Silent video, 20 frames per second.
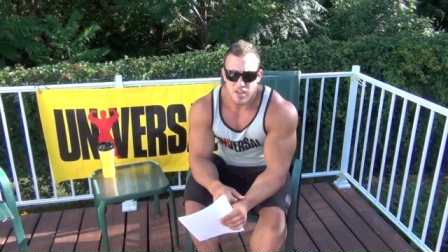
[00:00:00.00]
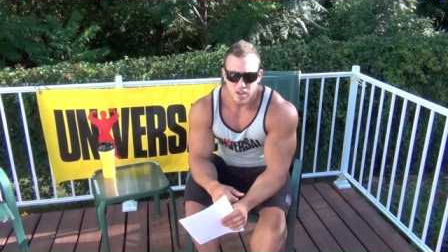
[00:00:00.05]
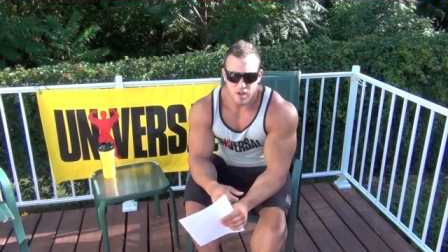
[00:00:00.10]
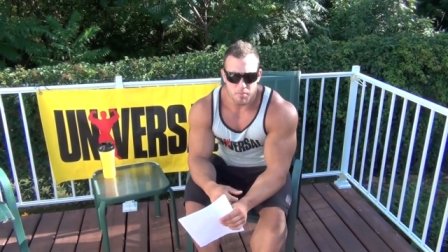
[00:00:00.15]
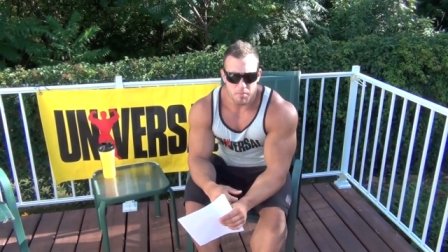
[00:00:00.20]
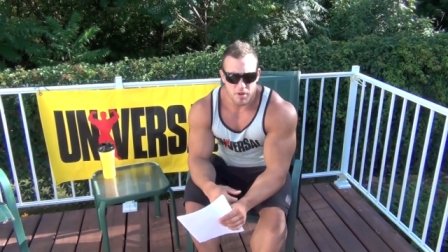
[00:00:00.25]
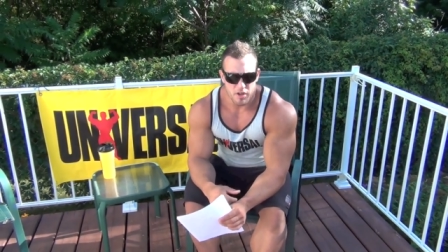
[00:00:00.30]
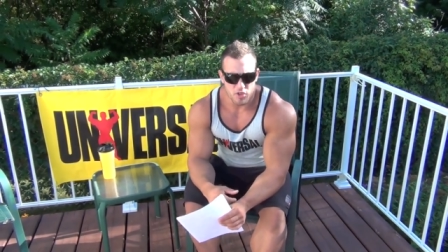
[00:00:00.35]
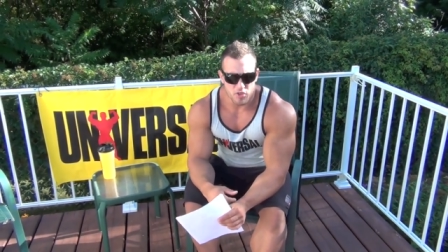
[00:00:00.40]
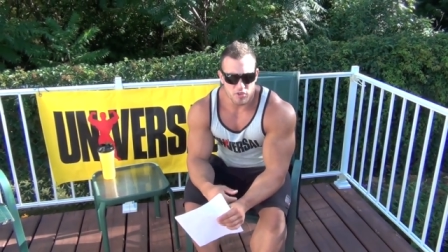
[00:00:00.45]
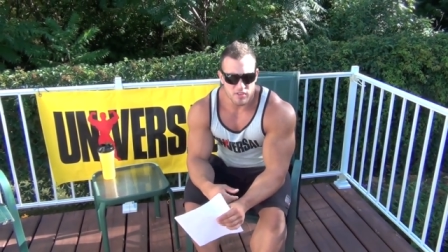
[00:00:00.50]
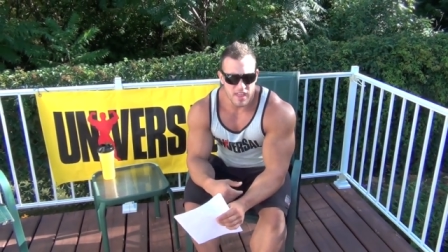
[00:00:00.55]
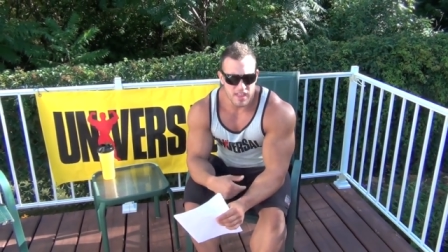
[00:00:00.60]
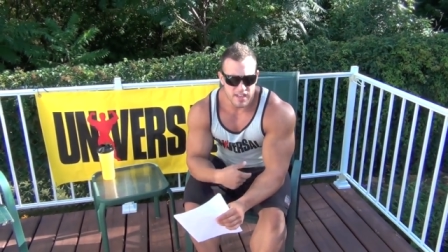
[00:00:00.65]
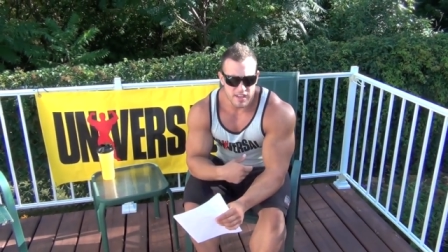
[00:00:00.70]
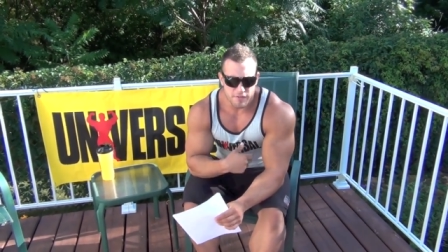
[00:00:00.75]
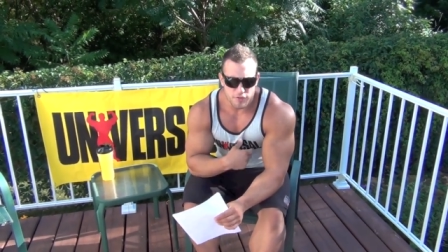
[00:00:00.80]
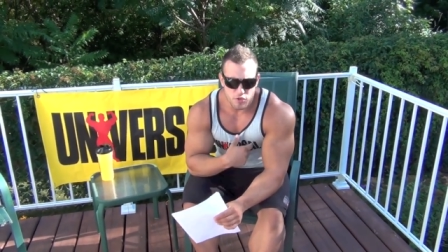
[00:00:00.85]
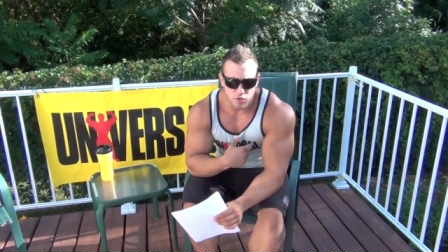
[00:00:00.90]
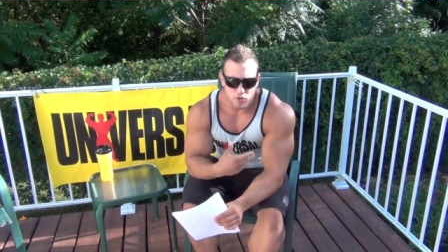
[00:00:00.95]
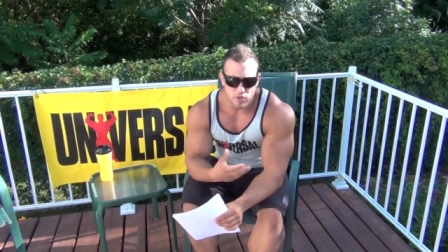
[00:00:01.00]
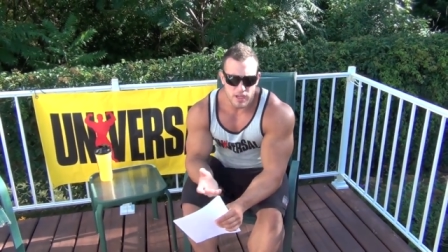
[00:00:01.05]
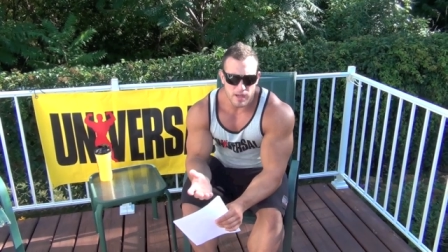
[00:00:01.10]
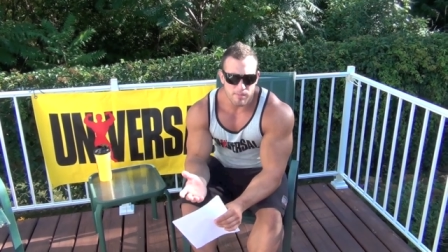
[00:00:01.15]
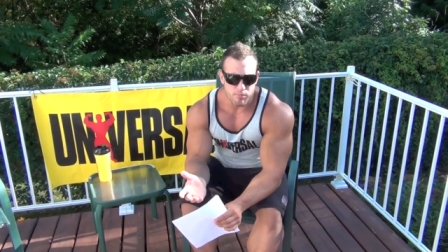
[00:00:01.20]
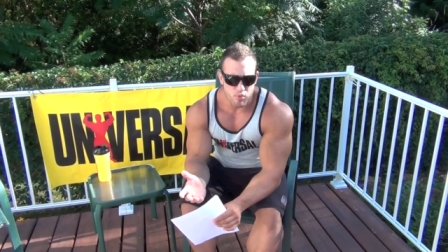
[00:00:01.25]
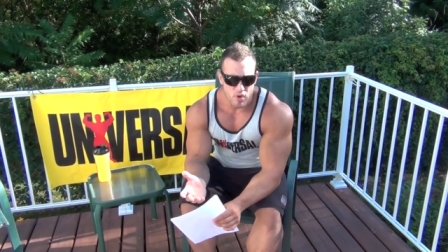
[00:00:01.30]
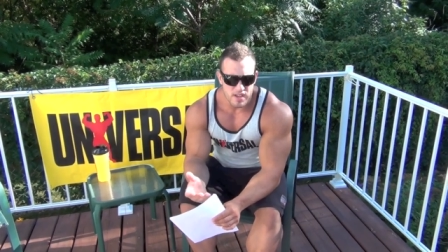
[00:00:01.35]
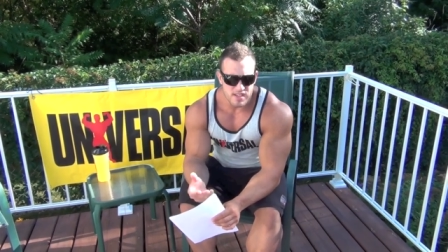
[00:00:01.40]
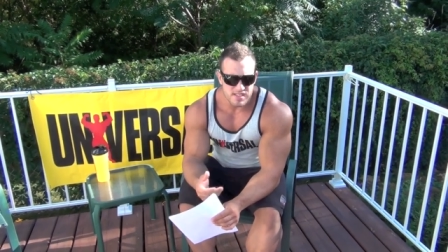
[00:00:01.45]
compared to that if you do
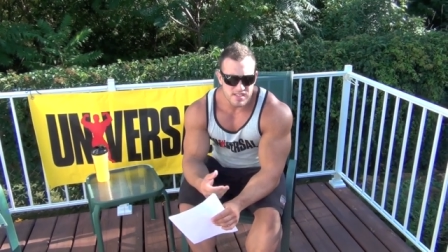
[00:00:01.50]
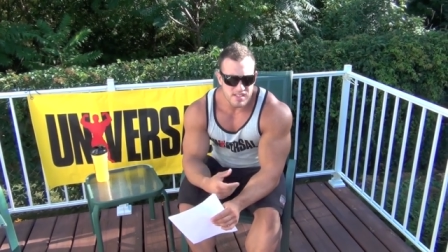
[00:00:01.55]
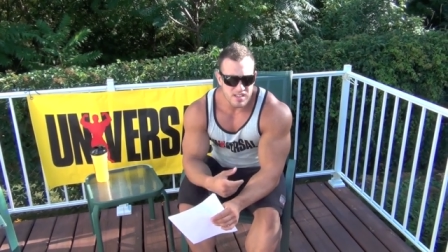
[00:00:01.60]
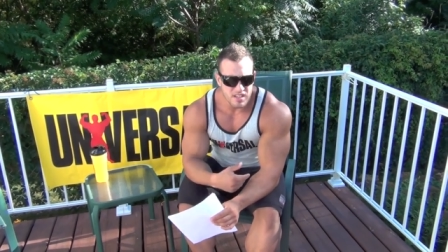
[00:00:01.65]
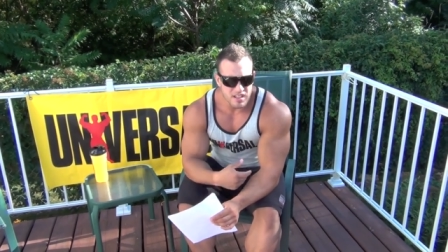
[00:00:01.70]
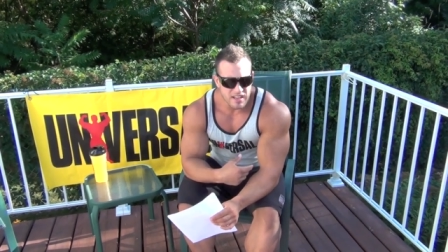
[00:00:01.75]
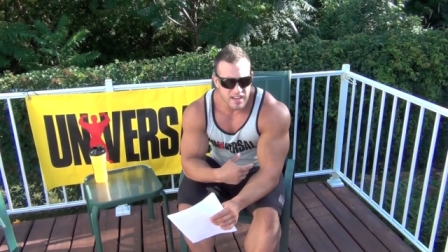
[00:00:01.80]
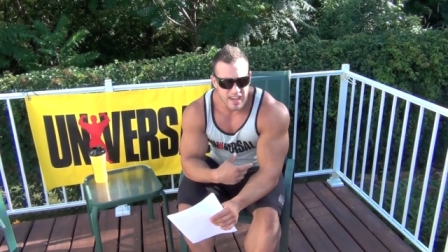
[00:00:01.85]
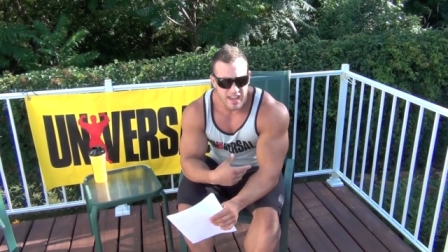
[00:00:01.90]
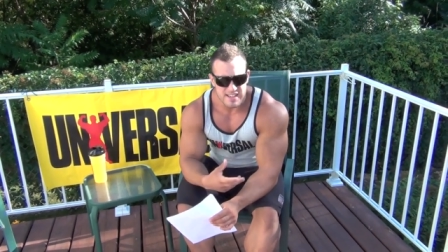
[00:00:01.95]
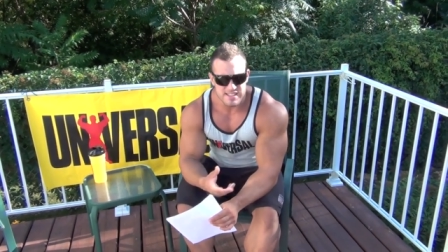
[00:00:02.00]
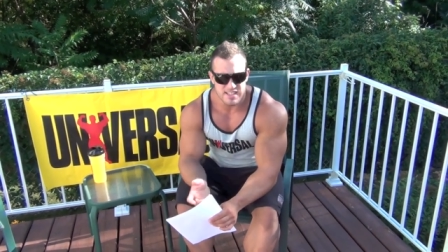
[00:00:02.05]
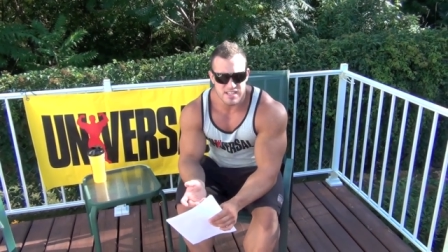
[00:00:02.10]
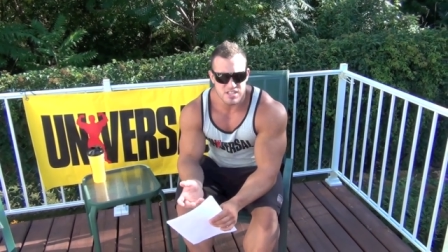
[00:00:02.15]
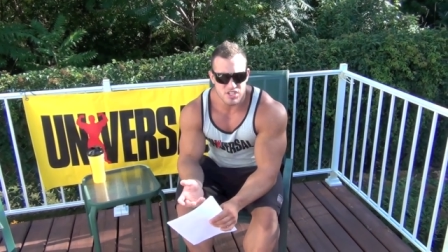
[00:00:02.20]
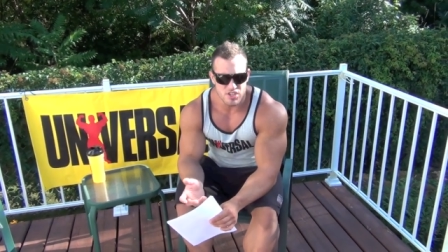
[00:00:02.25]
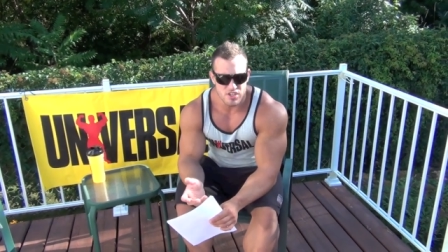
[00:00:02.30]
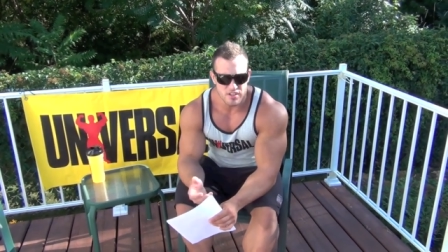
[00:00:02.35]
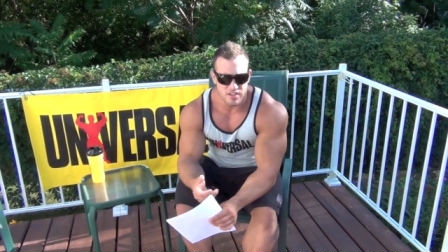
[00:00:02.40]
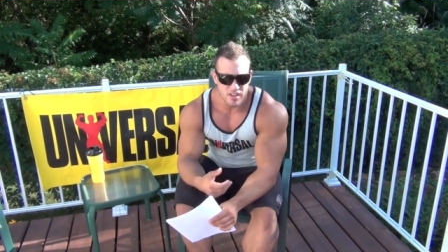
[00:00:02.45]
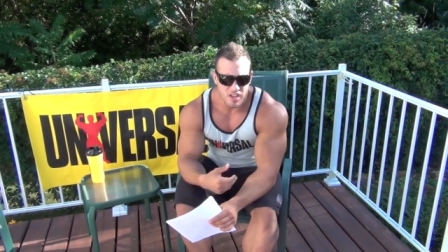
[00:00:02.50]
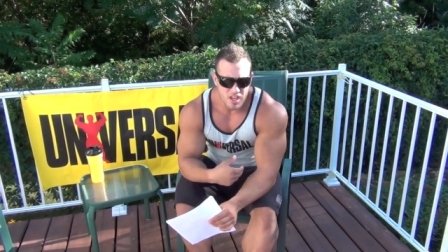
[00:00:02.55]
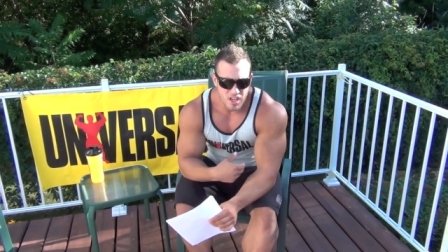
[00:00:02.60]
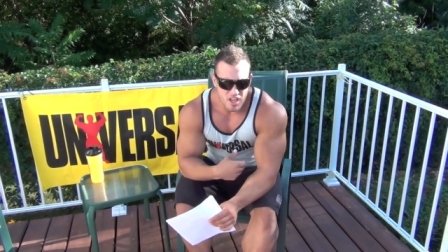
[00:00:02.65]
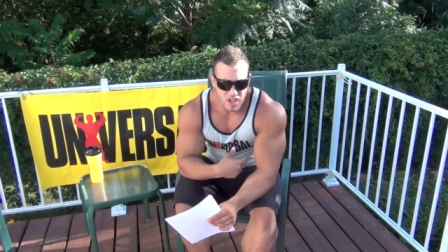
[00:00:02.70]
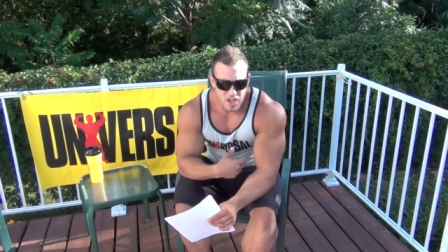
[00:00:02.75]
leg press, leg extension,